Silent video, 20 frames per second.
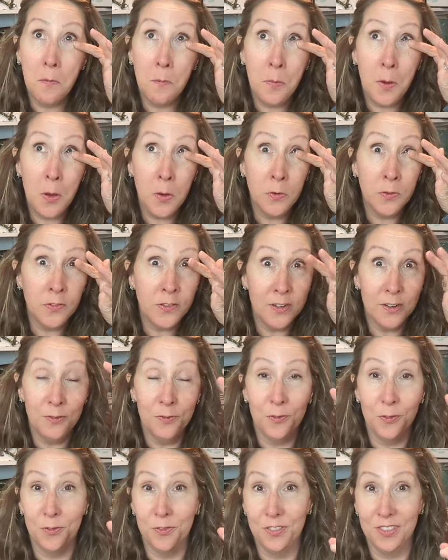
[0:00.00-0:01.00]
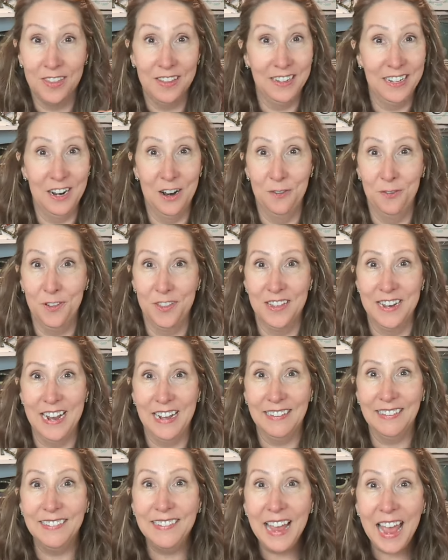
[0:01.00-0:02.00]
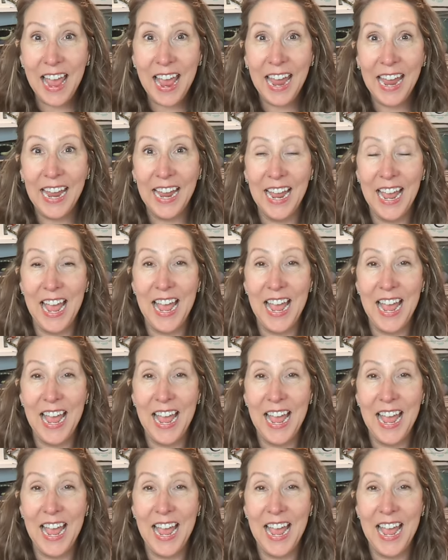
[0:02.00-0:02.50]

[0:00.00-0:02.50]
posted, for, you know, for the next day.